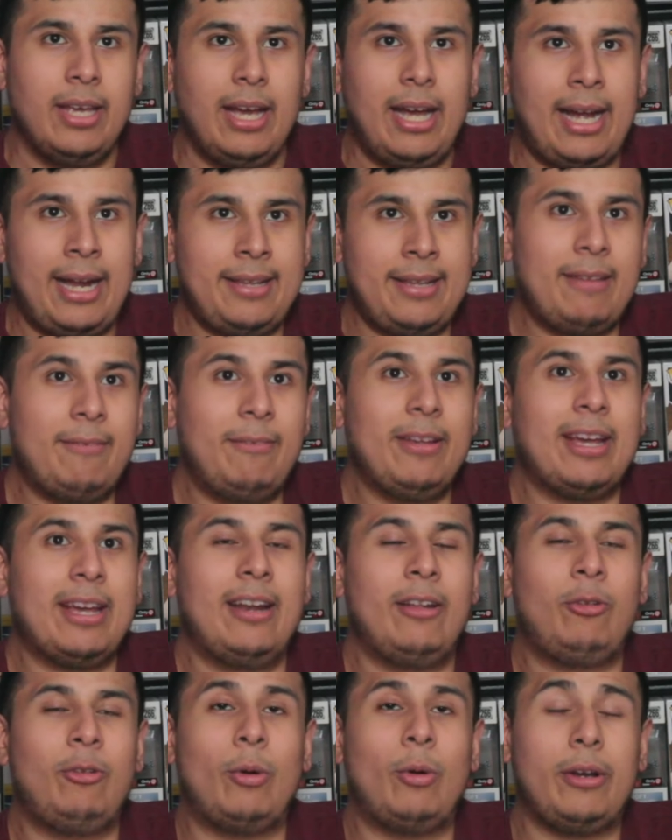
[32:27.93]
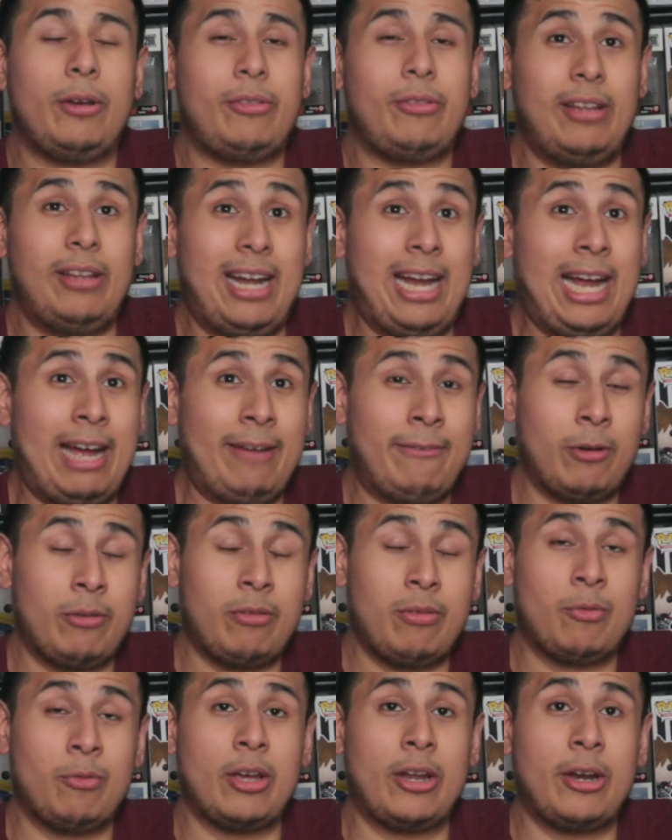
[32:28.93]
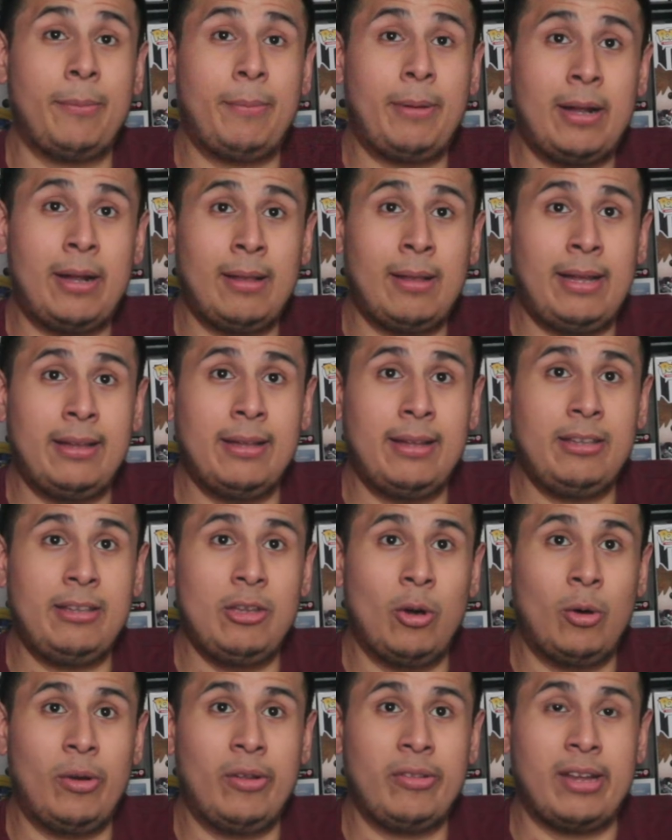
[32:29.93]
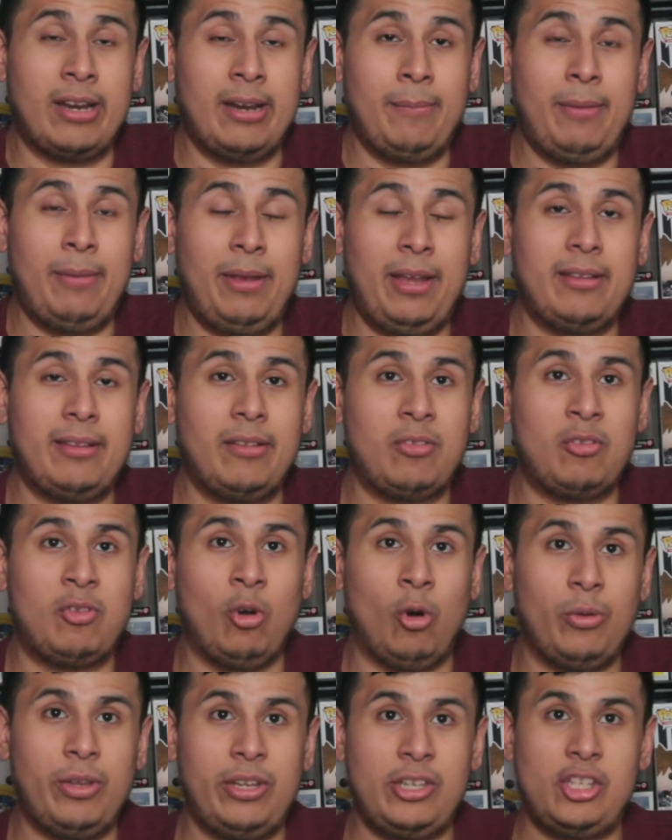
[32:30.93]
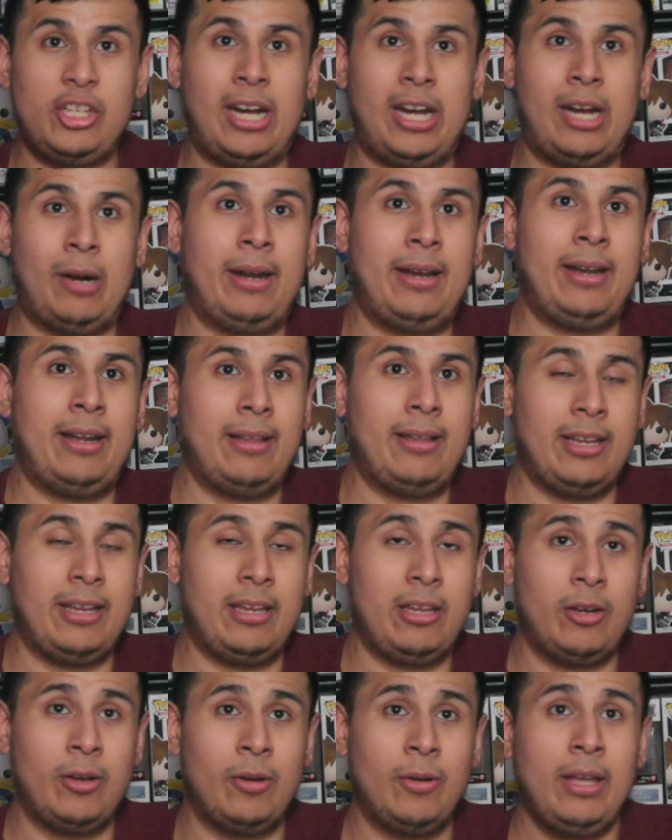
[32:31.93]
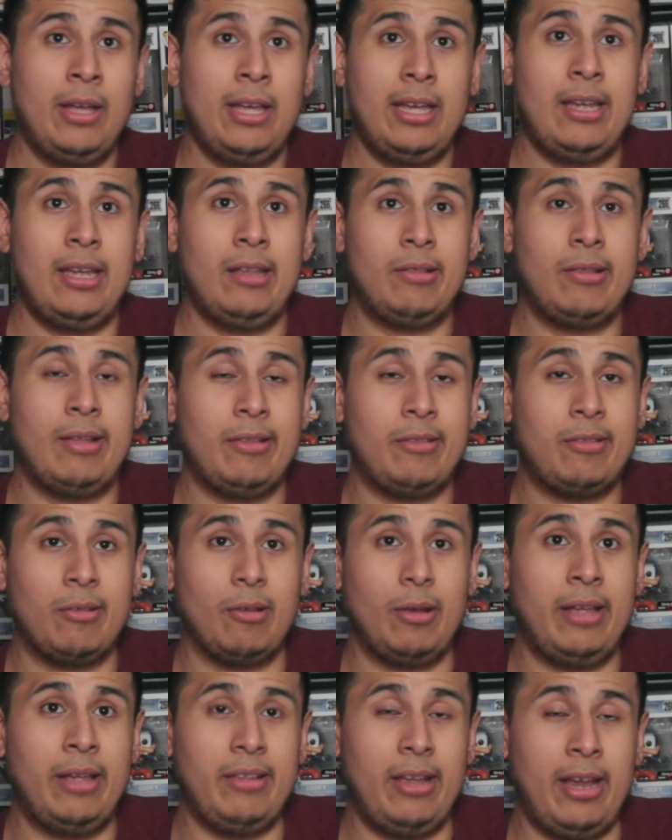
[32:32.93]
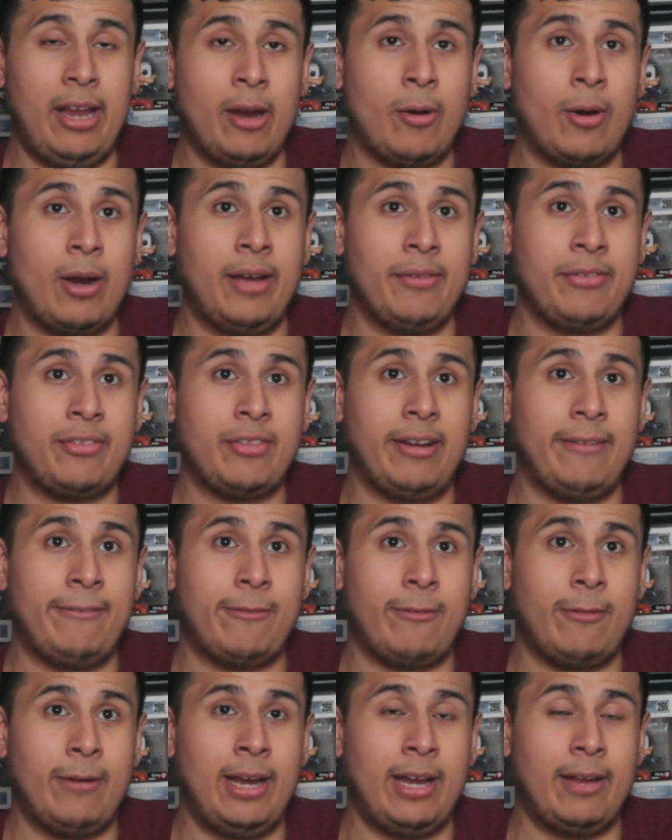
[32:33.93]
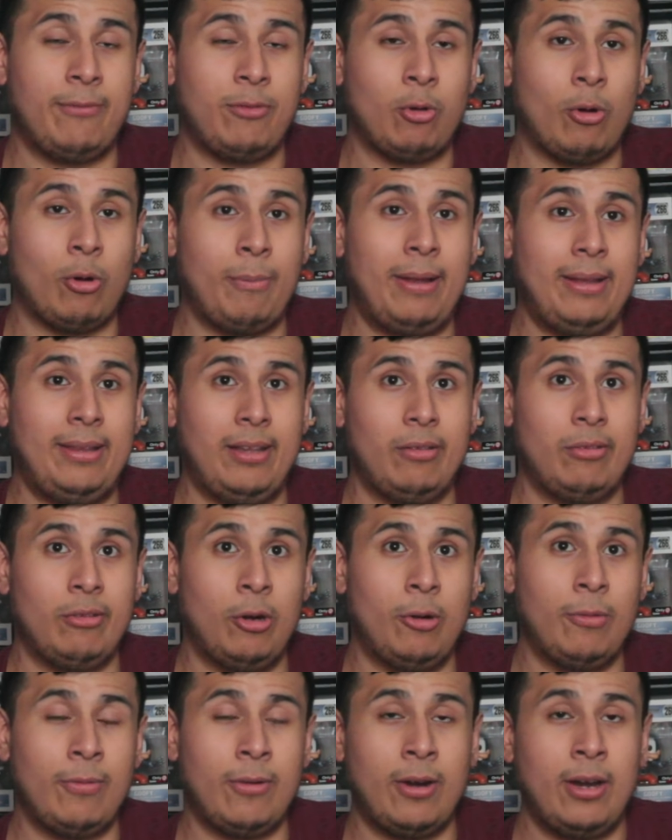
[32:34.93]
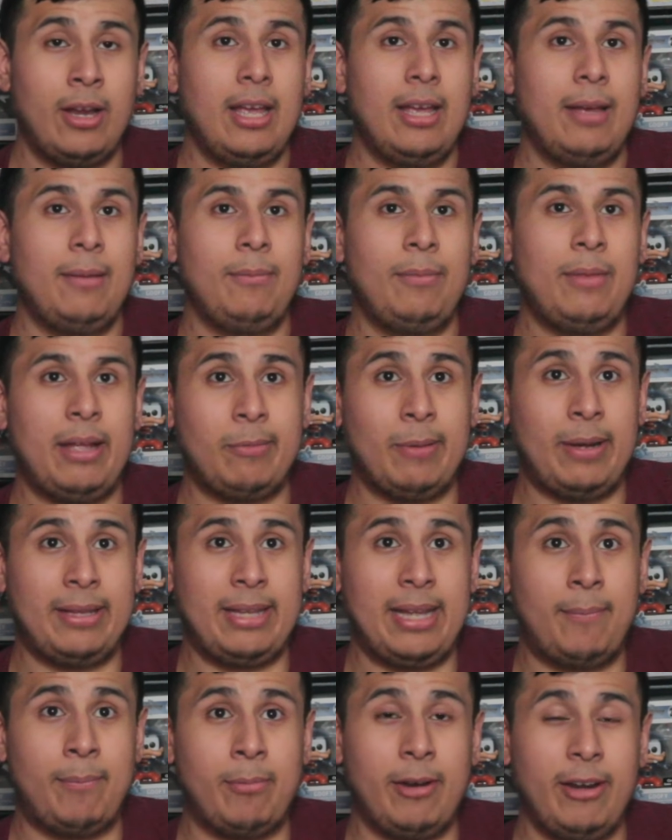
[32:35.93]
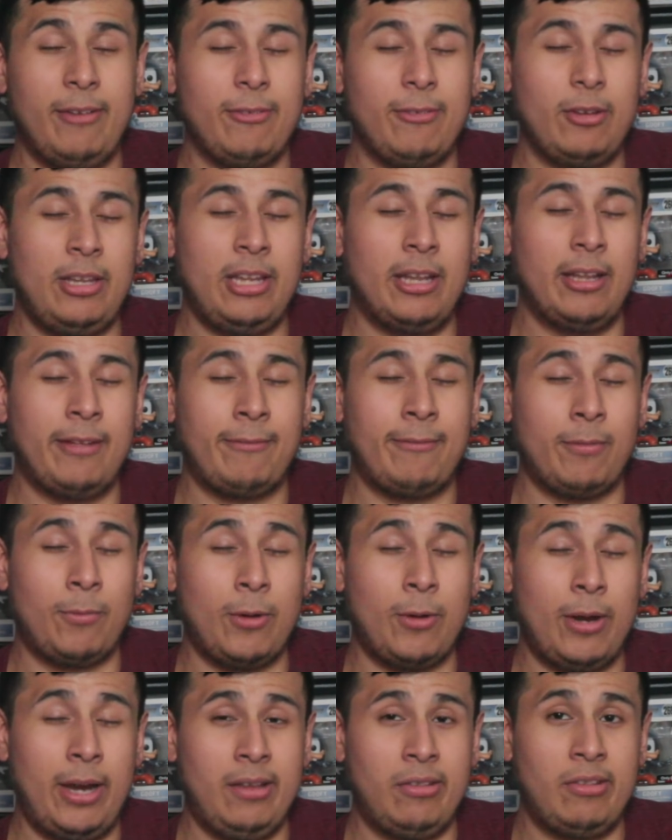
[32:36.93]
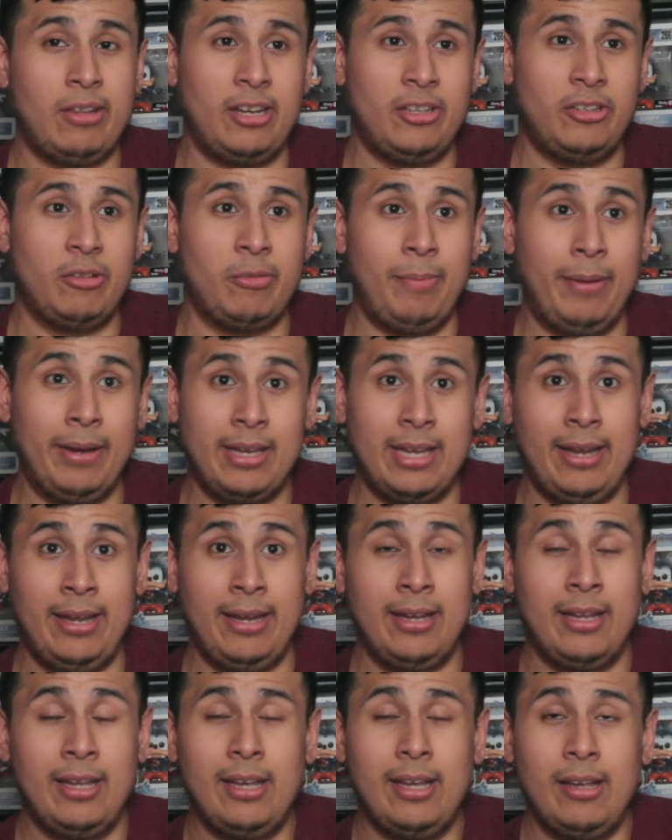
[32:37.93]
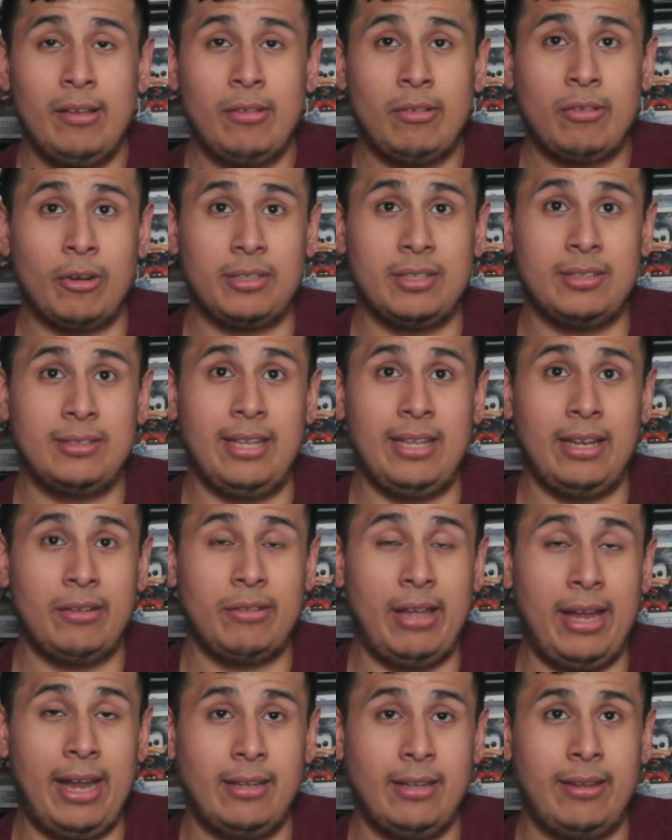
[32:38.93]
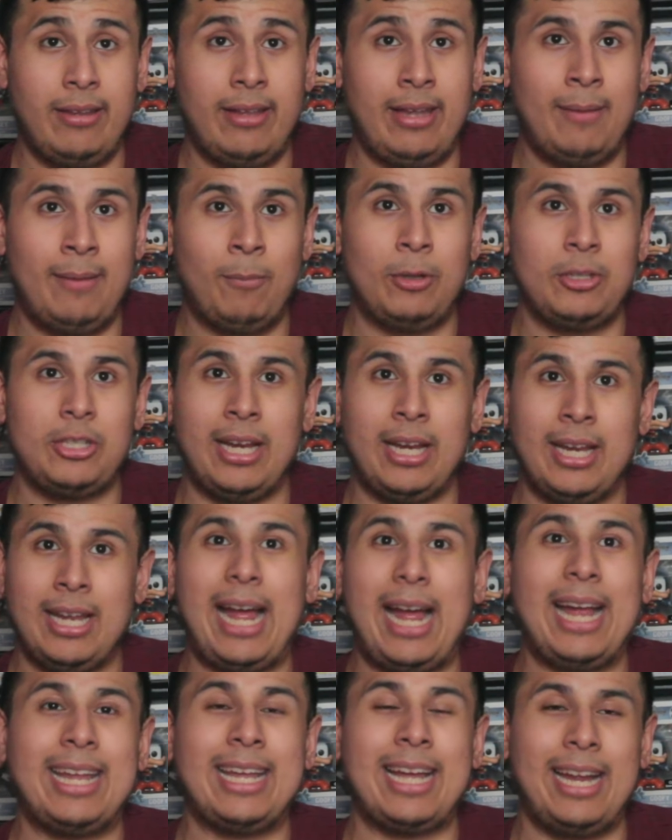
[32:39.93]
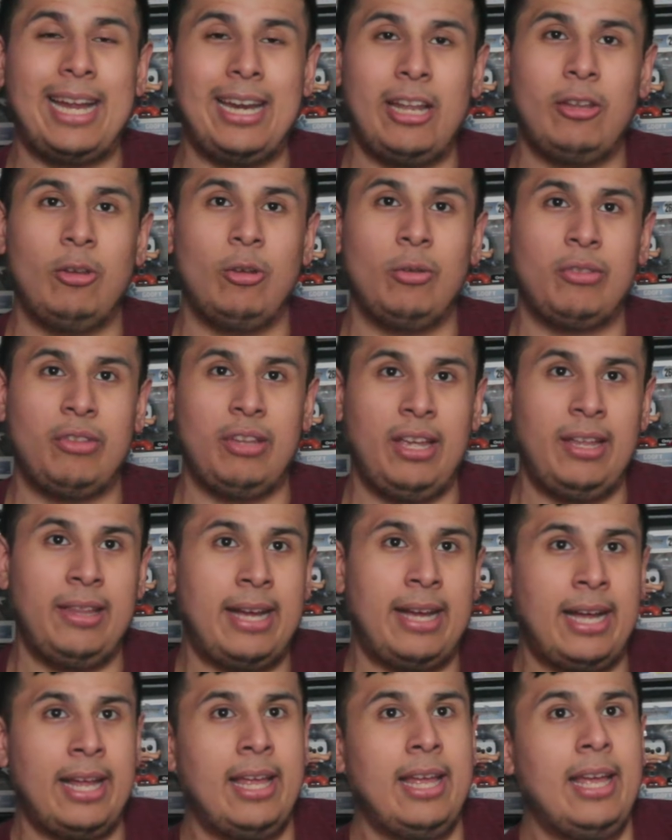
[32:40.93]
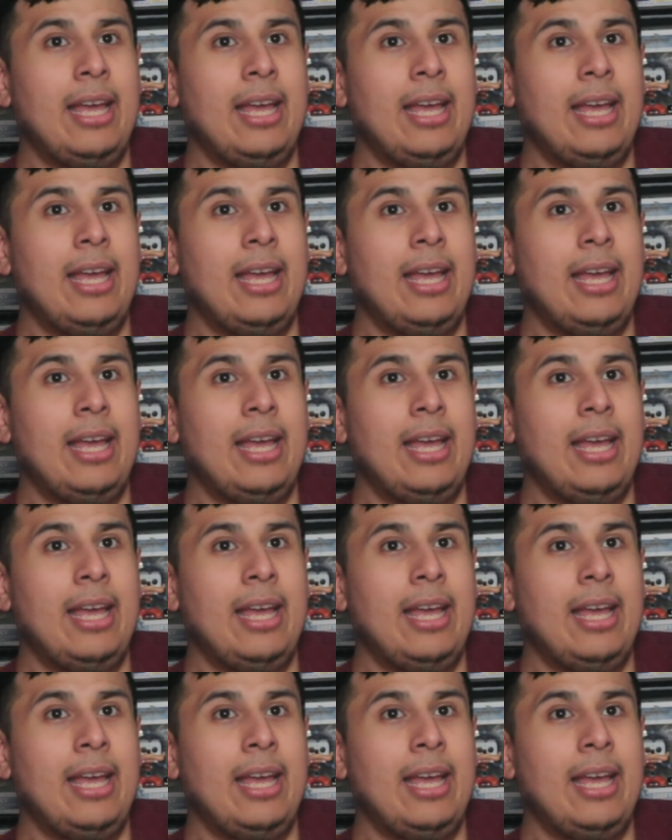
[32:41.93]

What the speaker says: I definitely kind of do understand. I have heard some scuttlebutt online that, like, no one's kind of being this golden child right now. Like, you know, his era of suffering, of tormenting is over. That's why that brief yelling from Gray, he's kind of just been getting certain things handed to him, which, again, I kind of do see that.